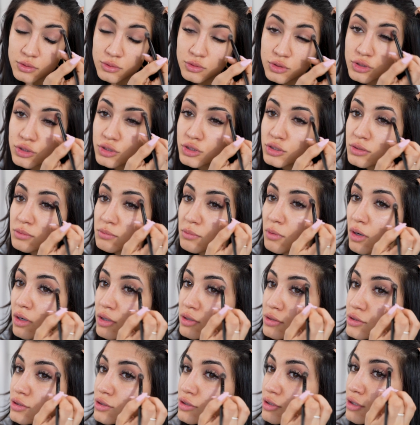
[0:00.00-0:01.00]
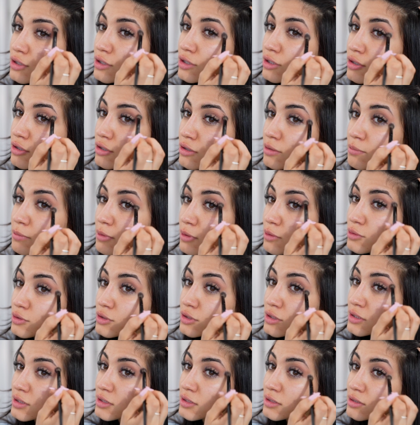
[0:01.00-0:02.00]
So just small circular
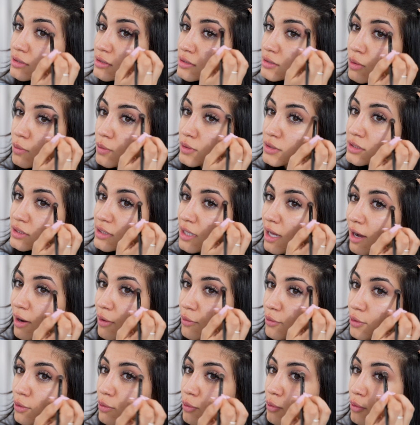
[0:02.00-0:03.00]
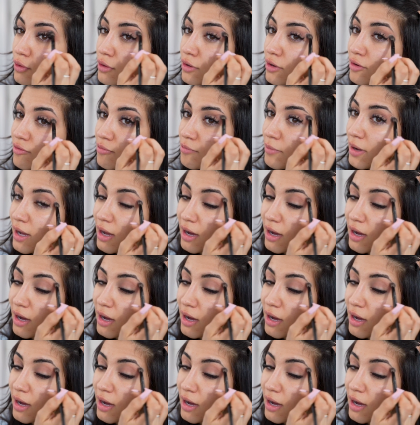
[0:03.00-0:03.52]
motions going to the outer corner of my